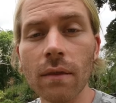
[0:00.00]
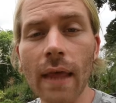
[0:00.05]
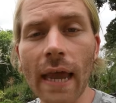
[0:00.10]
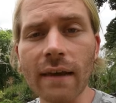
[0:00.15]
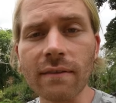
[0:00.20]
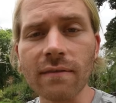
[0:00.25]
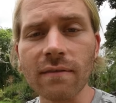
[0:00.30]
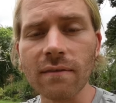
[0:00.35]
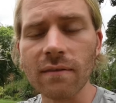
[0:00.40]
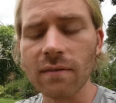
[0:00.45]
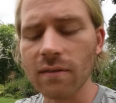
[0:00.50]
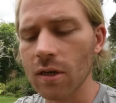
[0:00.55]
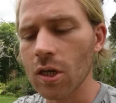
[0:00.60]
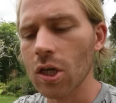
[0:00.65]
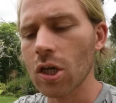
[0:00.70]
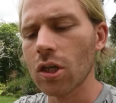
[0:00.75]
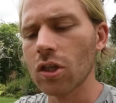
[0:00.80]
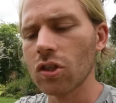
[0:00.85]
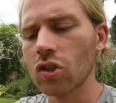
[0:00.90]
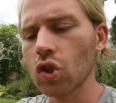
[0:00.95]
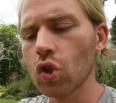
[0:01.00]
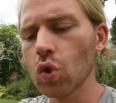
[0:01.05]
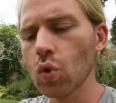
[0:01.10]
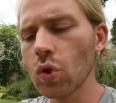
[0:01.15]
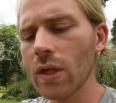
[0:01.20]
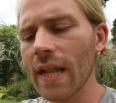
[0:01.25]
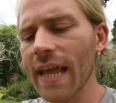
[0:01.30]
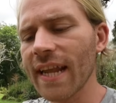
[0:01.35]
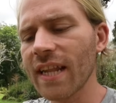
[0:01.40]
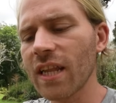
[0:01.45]
Next, do
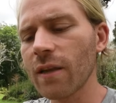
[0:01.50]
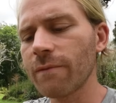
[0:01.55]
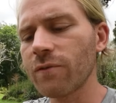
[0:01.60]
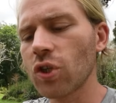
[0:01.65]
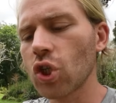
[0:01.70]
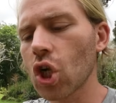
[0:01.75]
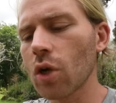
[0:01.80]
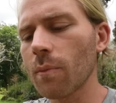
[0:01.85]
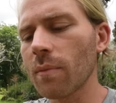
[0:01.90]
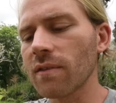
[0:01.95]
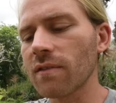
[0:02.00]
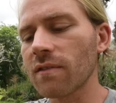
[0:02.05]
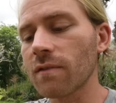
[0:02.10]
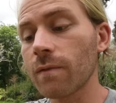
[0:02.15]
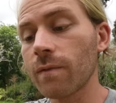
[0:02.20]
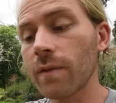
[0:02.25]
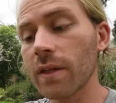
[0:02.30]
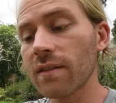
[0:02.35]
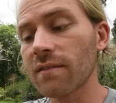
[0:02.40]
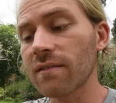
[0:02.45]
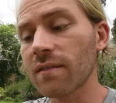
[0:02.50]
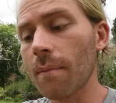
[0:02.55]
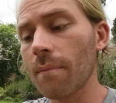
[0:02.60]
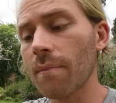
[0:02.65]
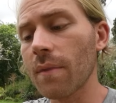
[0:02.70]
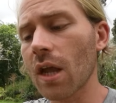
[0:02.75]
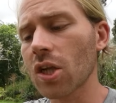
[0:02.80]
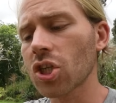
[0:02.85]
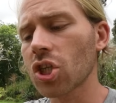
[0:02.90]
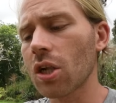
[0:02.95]
native Germans feel
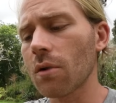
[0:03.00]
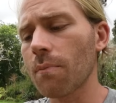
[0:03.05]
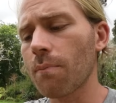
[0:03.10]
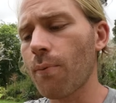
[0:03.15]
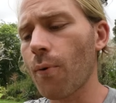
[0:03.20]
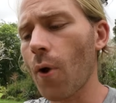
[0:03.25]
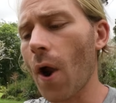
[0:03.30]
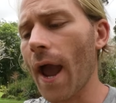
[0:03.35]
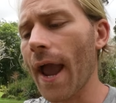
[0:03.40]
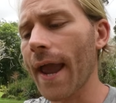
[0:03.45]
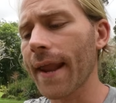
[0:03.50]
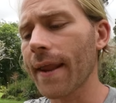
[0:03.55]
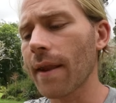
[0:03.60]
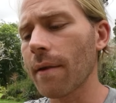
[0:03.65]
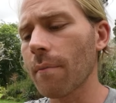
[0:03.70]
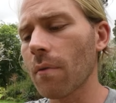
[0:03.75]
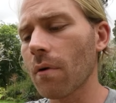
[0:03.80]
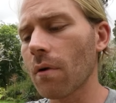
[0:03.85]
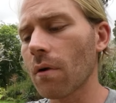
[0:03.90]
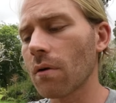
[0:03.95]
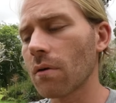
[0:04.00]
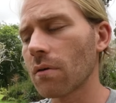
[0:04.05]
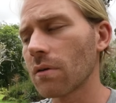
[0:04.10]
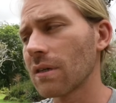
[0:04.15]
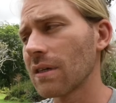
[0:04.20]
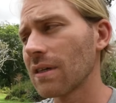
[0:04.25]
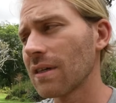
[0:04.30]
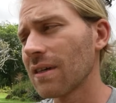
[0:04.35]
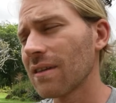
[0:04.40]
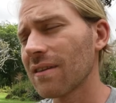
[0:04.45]
some national pride anymore?
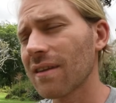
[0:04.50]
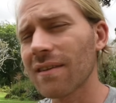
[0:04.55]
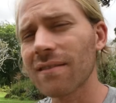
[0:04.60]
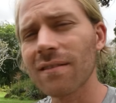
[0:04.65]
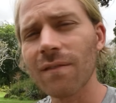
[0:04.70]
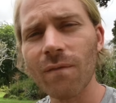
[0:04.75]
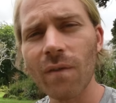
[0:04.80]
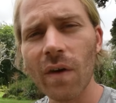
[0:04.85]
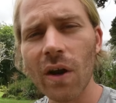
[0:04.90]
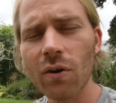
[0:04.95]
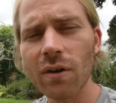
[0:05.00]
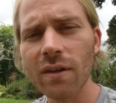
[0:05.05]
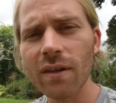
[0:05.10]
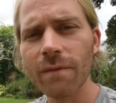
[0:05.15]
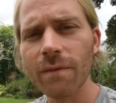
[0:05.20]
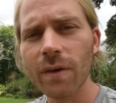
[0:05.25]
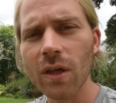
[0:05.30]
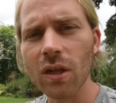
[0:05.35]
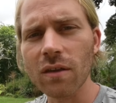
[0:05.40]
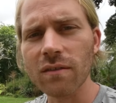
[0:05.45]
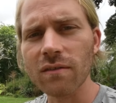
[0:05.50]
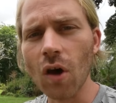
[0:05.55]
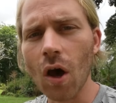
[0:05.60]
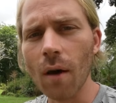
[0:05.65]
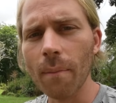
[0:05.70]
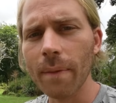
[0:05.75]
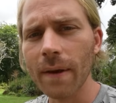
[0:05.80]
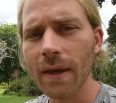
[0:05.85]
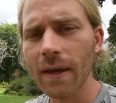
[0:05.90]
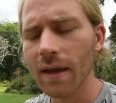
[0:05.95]
That's a very difficult
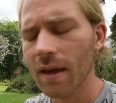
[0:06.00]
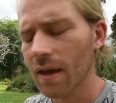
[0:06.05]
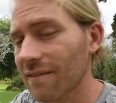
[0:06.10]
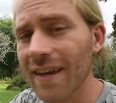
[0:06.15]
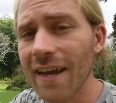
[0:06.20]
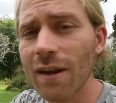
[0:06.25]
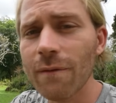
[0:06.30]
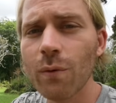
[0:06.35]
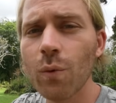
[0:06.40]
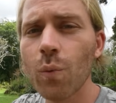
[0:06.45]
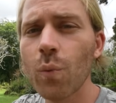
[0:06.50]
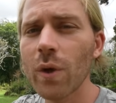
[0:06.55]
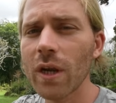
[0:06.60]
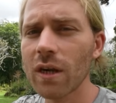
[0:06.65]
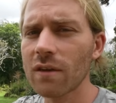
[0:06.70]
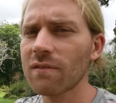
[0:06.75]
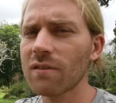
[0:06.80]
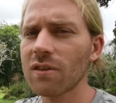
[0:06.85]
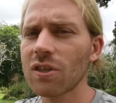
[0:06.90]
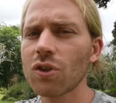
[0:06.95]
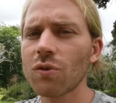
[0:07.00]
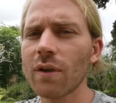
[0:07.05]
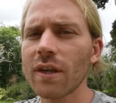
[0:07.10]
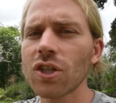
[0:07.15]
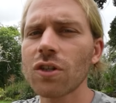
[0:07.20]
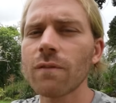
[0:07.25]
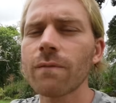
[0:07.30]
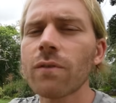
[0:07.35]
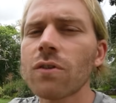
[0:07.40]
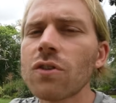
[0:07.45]
topic. It's kind of a weird
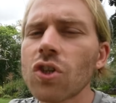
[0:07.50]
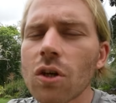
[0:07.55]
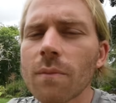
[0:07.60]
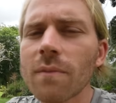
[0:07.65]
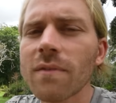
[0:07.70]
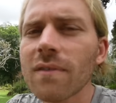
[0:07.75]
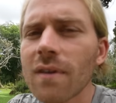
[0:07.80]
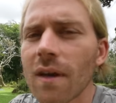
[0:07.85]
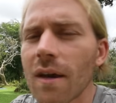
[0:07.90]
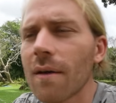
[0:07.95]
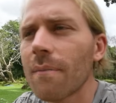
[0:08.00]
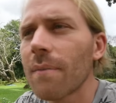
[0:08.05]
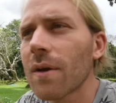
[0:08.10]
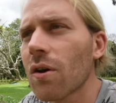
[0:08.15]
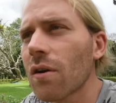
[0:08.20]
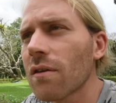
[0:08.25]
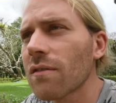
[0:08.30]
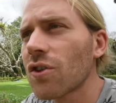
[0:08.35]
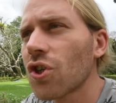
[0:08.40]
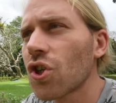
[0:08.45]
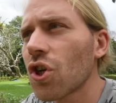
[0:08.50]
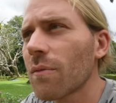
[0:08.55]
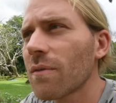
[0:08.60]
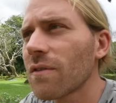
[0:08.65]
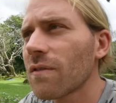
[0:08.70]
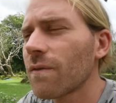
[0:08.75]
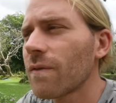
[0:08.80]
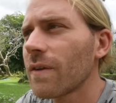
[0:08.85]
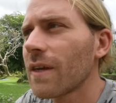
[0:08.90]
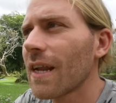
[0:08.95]
situation for Germans, because
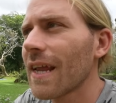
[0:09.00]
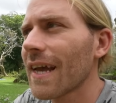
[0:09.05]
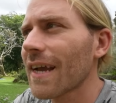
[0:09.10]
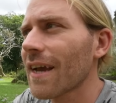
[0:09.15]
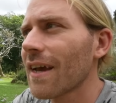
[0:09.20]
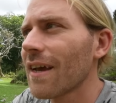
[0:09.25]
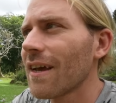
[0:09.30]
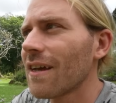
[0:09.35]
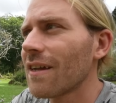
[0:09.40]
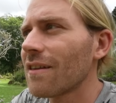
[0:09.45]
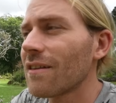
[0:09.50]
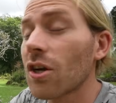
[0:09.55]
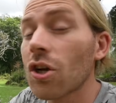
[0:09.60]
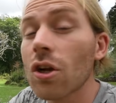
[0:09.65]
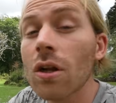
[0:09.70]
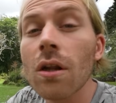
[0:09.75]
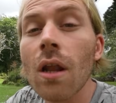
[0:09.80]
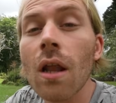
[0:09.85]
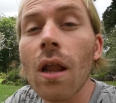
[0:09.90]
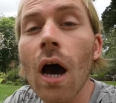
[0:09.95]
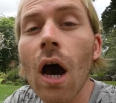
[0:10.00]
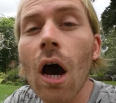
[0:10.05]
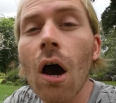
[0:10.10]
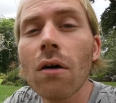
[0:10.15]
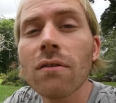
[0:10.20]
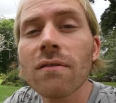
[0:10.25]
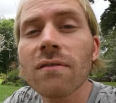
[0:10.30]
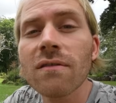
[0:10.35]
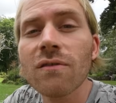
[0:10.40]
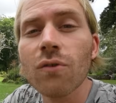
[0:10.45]
Germans feel like they're not
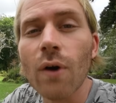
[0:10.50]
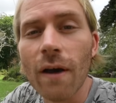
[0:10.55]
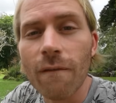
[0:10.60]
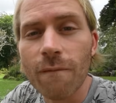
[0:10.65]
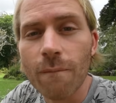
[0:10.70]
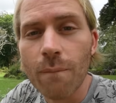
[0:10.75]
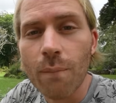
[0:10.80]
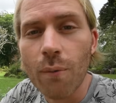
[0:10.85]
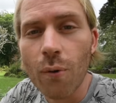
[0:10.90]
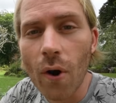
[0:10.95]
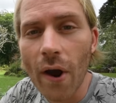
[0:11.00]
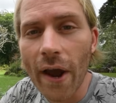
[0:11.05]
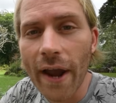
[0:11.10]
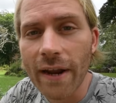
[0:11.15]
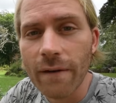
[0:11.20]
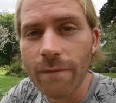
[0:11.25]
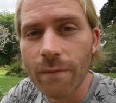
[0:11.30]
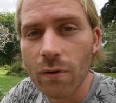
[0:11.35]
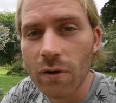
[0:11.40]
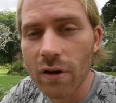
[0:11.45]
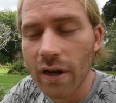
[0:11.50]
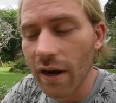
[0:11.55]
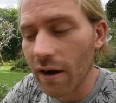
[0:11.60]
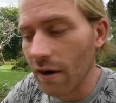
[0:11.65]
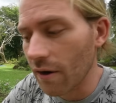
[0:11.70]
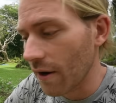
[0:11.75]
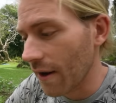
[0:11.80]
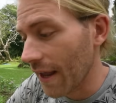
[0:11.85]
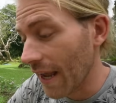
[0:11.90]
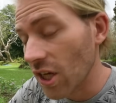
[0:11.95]
allowed to have pride for
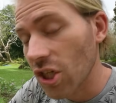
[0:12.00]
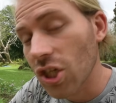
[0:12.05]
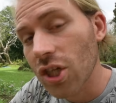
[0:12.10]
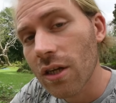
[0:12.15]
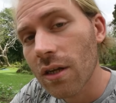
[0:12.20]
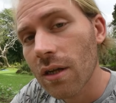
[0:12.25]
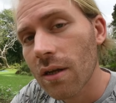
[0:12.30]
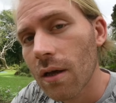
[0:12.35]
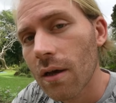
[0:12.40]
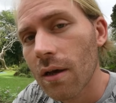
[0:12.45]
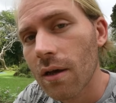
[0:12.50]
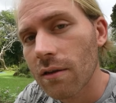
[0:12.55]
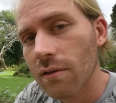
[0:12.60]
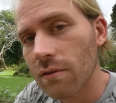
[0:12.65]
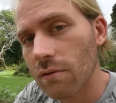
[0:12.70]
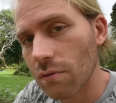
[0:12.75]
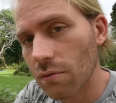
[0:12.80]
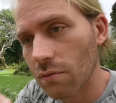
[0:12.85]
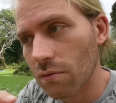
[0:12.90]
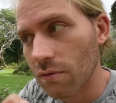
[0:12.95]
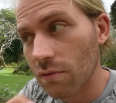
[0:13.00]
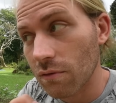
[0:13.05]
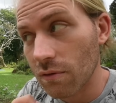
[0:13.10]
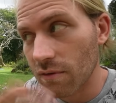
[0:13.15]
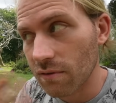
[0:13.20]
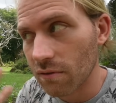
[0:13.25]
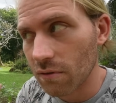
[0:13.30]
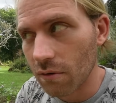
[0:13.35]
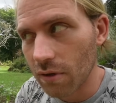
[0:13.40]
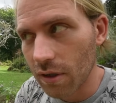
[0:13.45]
their nation due to
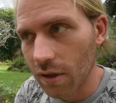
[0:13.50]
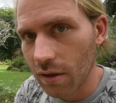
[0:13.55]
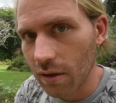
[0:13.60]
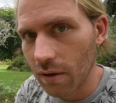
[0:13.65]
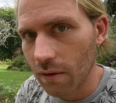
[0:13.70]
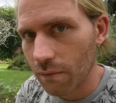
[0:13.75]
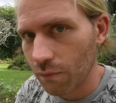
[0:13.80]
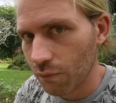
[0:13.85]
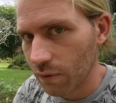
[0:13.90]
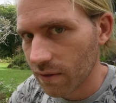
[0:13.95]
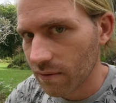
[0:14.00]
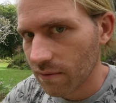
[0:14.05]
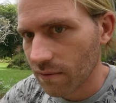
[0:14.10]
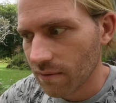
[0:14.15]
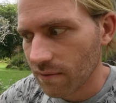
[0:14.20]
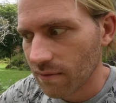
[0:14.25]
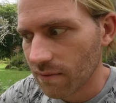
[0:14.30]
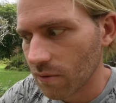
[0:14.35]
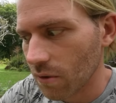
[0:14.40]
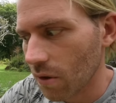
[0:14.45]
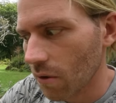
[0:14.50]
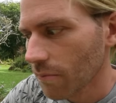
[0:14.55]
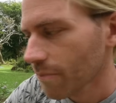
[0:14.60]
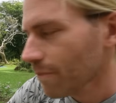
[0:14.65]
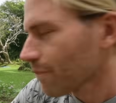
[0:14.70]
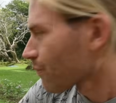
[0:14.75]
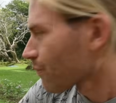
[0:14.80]
historical reasons, you know?